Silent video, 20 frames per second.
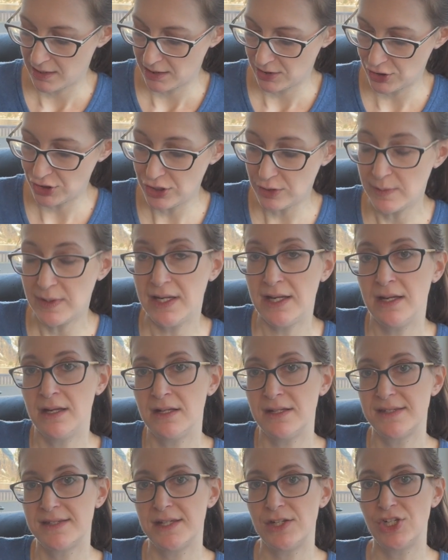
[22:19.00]
doing
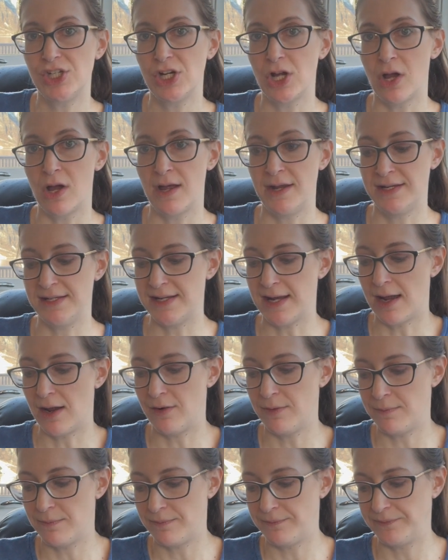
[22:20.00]
stitching on
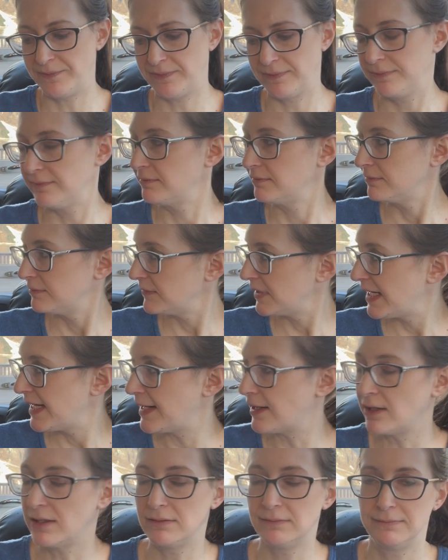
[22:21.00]
down
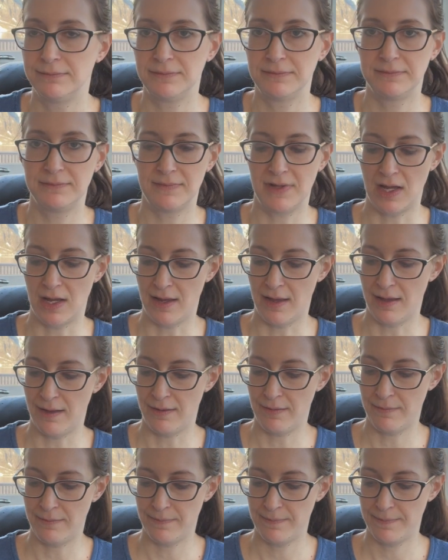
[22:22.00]
here.
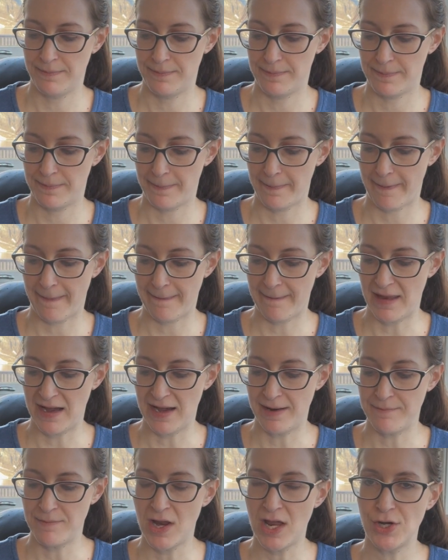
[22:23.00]
And
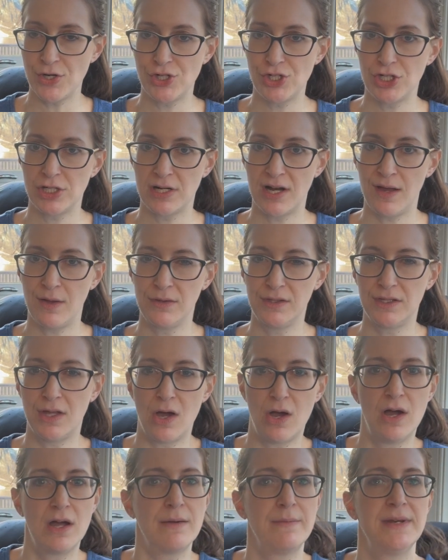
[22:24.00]
I'm not sure how
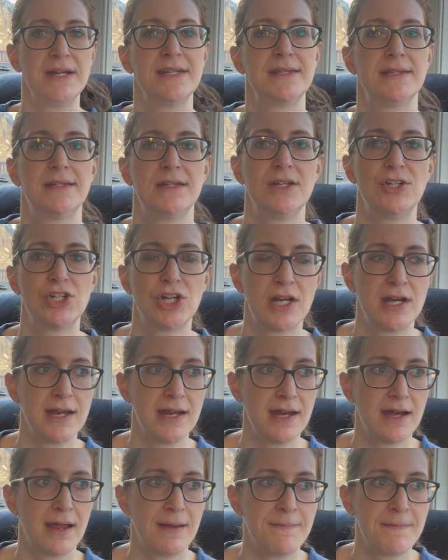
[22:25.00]
long I'm going to stitch on
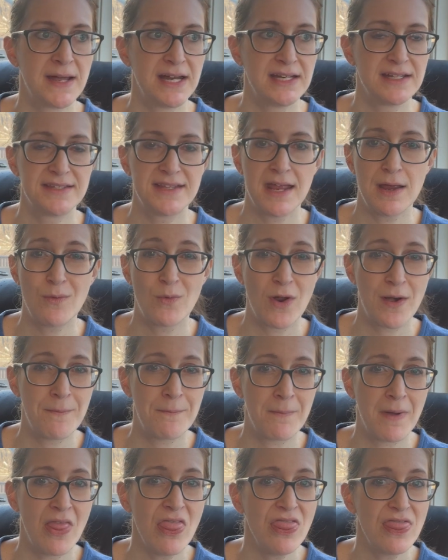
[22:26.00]
it. I might say 1
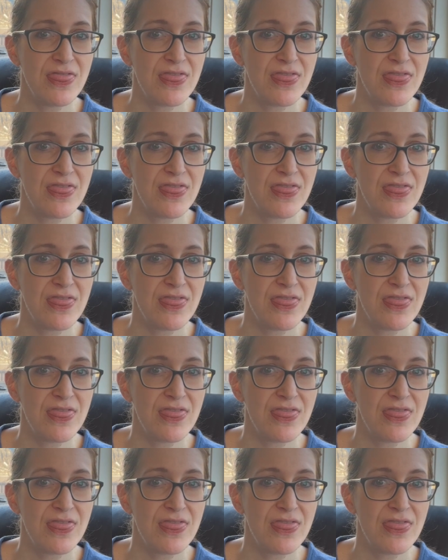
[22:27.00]
month.